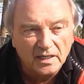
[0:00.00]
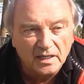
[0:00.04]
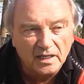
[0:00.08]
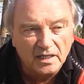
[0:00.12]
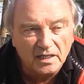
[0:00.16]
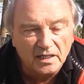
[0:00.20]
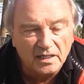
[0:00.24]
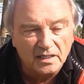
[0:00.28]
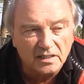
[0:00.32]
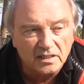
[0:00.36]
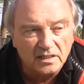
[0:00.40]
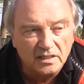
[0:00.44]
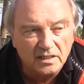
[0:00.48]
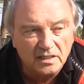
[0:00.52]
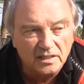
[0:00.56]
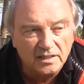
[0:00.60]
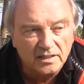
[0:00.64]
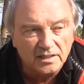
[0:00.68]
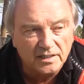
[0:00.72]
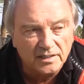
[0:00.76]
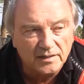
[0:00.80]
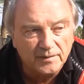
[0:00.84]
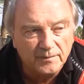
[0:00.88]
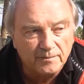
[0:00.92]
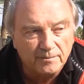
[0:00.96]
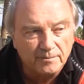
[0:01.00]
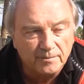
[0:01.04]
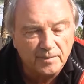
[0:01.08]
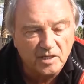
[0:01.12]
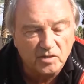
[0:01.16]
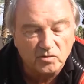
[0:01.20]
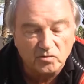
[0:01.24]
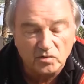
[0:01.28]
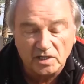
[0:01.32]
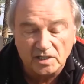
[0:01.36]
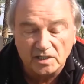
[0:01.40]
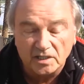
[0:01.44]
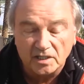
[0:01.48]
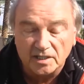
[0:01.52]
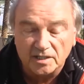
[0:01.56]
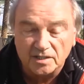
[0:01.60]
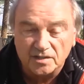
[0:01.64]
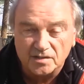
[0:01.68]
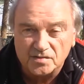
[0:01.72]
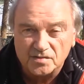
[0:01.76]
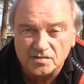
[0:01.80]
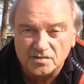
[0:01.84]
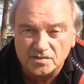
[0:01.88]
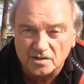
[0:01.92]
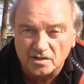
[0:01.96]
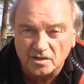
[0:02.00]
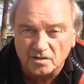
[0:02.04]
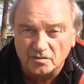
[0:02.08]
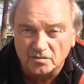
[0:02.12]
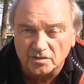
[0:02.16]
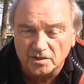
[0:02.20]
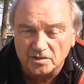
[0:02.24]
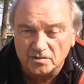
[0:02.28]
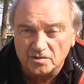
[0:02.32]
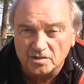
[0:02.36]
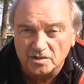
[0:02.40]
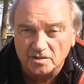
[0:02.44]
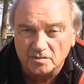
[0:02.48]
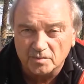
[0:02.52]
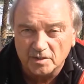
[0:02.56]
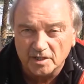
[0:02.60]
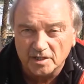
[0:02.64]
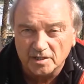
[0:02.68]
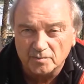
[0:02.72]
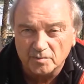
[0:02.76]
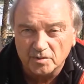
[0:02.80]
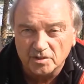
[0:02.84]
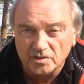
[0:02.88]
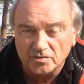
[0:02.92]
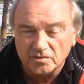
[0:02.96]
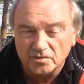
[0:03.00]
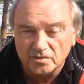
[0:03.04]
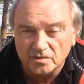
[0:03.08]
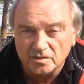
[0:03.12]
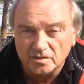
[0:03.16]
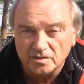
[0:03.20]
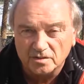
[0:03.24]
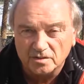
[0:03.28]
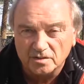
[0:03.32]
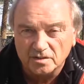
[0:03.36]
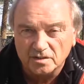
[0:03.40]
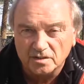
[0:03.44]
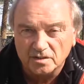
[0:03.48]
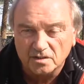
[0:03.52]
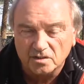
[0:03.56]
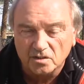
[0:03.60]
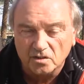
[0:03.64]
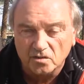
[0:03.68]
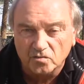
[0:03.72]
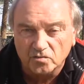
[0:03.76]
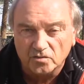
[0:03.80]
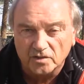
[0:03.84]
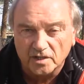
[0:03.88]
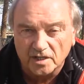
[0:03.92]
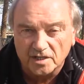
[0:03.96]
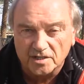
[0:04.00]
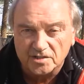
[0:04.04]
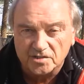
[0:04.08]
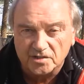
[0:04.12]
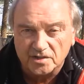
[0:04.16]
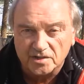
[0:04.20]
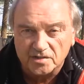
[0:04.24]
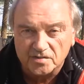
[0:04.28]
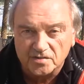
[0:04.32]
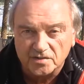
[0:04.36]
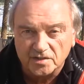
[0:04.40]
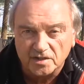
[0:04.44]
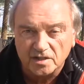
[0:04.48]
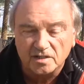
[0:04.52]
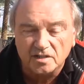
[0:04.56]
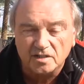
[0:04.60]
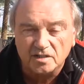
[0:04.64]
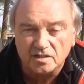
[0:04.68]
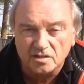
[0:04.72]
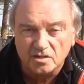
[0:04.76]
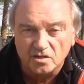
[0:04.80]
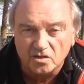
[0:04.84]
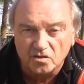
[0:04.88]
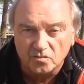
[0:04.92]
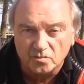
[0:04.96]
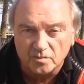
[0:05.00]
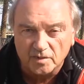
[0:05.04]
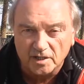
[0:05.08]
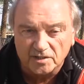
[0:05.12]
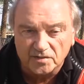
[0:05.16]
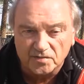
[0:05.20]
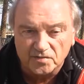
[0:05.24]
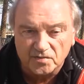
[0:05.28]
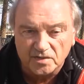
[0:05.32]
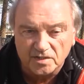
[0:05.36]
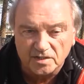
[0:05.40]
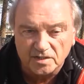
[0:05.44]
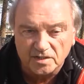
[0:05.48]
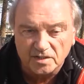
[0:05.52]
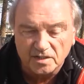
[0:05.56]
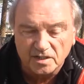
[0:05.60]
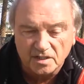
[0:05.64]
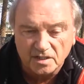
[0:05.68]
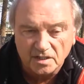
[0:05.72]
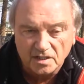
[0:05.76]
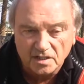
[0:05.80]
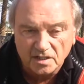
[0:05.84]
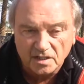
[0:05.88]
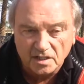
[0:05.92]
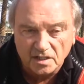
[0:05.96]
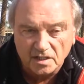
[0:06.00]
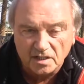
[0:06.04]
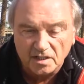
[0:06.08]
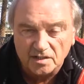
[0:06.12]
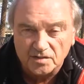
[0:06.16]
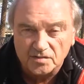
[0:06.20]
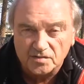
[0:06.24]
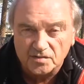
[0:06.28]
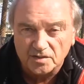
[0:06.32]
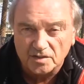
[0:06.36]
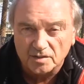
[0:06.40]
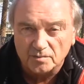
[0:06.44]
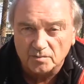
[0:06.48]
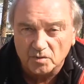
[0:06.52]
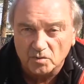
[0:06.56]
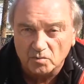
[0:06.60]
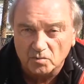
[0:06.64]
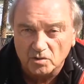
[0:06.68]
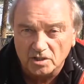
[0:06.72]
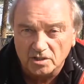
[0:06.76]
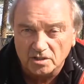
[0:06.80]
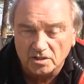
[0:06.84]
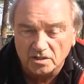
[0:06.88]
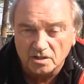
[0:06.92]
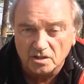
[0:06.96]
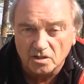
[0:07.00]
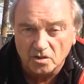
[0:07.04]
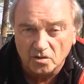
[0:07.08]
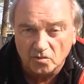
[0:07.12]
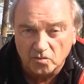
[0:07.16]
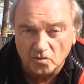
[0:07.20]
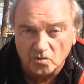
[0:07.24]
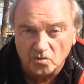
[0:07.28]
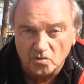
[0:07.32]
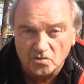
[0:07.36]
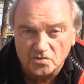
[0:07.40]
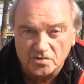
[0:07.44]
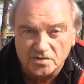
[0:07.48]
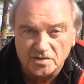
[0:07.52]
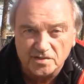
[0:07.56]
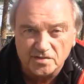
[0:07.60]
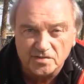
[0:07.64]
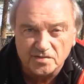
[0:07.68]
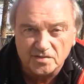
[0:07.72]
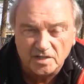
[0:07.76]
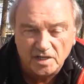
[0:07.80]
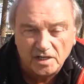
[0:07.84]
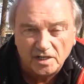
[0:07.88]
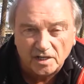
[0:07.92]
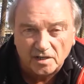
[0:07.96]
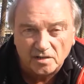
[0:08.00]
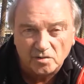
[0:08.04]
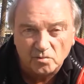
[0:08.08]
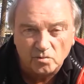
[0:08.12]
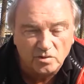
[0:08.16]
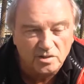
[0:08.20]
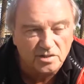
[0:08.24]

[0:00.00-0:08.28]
and Belgrade Lakes got voted by both Golf Digest and Golf Magazine as #1 golf course in state,